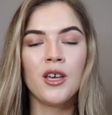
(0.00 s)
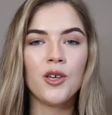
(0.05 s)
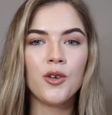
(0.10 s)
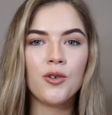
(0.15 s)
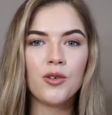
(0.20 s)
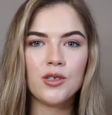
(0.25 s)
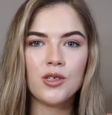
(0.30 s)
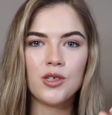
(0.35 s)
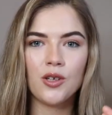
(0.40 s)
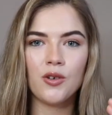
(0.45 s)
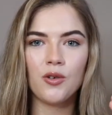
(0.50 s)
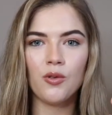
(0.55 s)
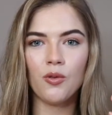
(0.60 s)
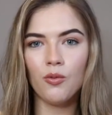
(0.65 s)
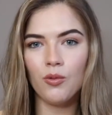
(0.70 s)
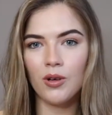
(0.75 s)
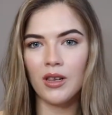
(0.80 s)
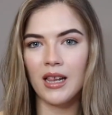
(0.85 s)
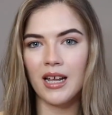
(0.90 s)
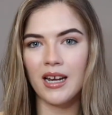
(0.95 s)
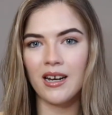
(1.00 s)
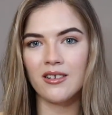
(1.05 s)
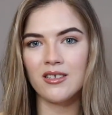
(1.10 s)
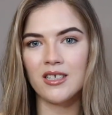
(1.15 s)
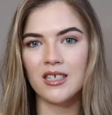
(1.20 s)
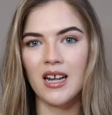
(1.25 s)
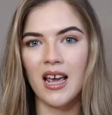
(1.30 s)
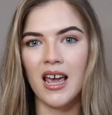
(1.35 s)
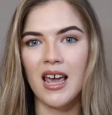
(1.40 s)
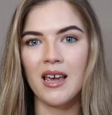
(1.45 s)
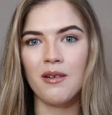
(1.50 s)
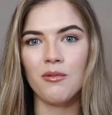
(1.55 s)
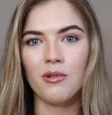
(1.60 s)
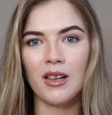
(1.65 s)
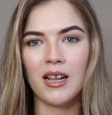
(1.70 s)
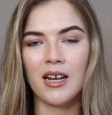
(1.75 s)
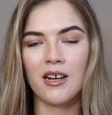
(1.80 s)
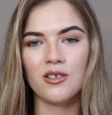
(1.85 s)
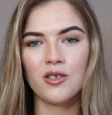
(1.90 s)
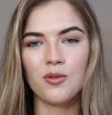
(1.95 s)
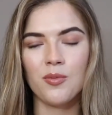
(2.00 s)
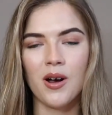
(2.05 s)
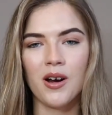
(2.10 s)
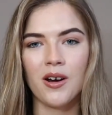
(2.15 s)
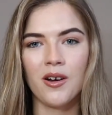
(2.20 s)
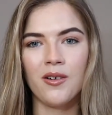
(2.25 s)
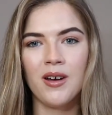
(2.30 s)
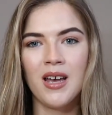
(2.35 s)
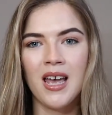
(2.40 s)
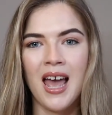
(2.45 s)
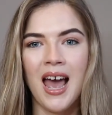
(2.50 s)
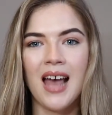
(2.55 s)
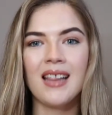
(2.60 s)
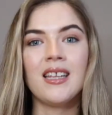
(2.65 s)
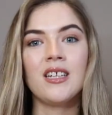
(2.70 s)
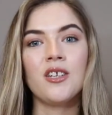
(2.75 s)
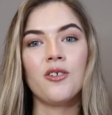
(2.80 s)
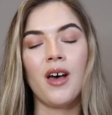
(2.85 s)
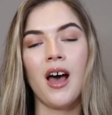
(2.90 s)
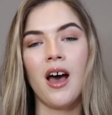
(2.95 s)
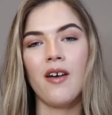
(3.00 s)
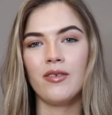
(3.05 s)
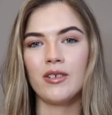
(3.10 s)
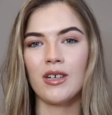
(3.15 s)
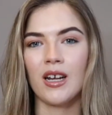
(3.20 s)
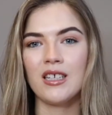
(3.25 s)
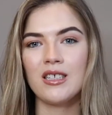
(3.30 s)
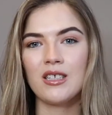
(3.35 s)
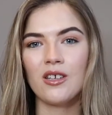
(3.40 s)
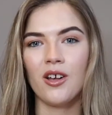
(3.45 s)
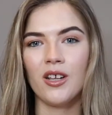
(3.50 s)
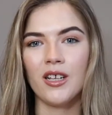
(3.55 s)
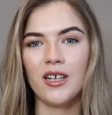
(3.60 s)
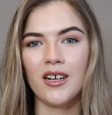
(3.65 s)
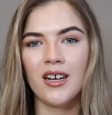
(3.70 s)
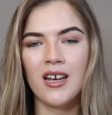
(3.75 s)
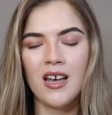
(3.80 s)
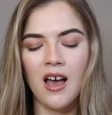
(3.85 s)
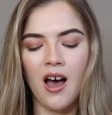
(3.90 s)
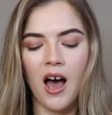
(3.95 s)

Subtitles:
you could do one layer today, one layer tomorrow, and then you'll have a nice color.